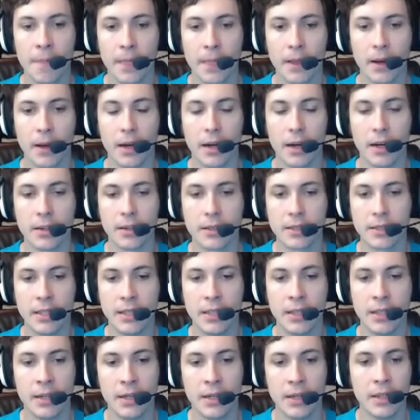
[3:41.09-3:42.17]
Oh,
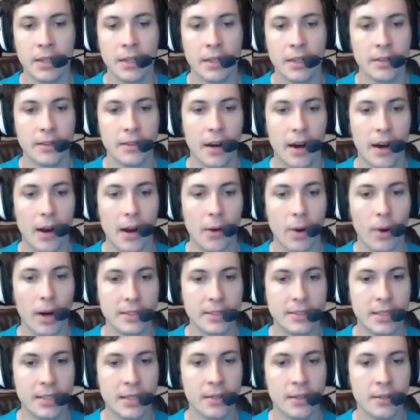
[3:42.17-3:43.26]
there I
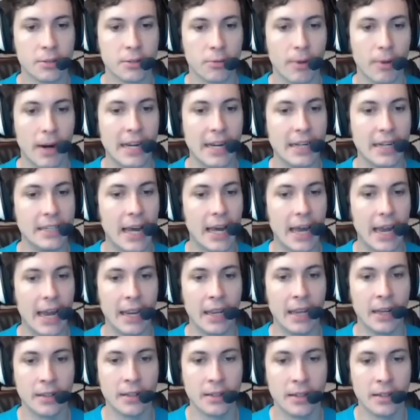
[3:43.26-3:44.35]
was. It's a rainy day,
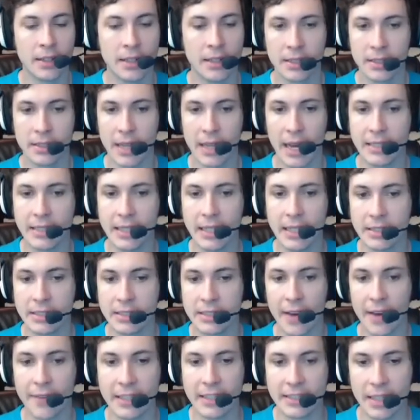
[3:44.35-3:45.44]

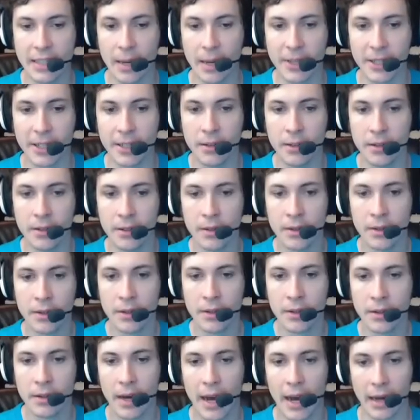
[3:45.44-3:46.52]
1970 something.
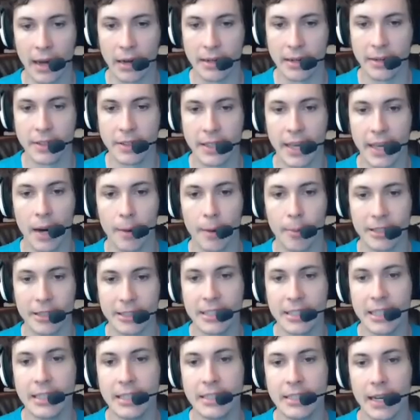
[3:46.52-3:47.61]
I don't even care about the
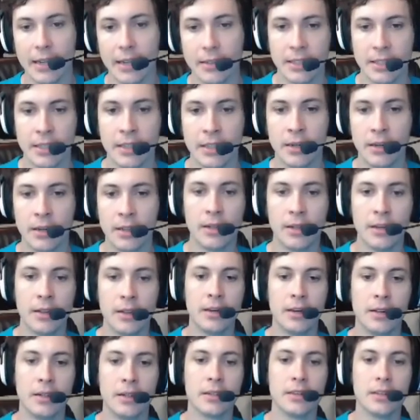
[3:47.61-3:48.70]
details.
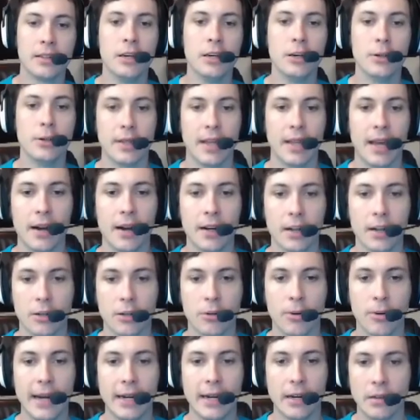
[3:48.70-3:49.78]
You were there in a
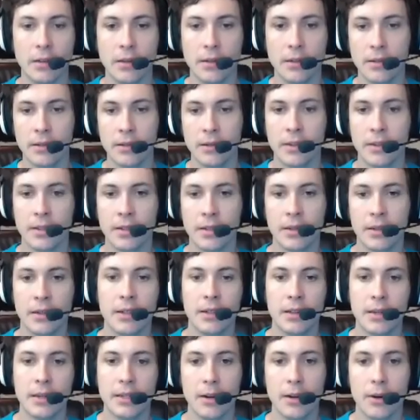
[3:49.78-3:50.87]
cradle,
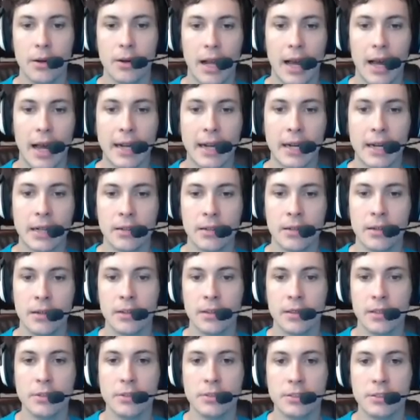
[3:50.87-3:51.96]
and you were like,
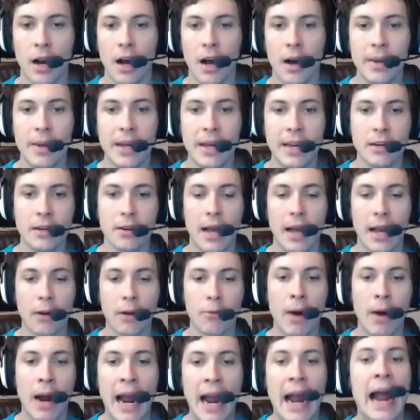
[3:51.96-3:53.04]
you saw me, and you were like,
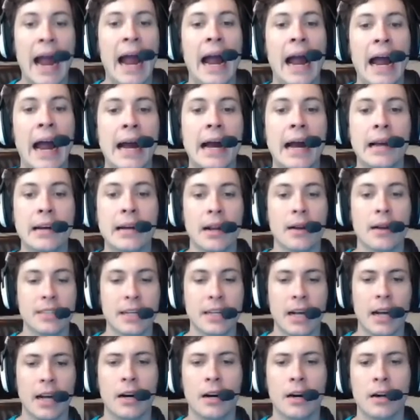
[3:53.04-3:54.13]
wah! And I was
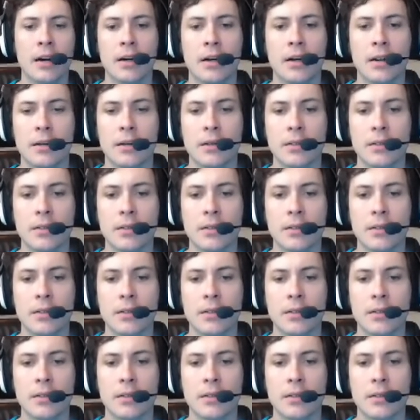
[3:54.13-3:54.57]
like, oh.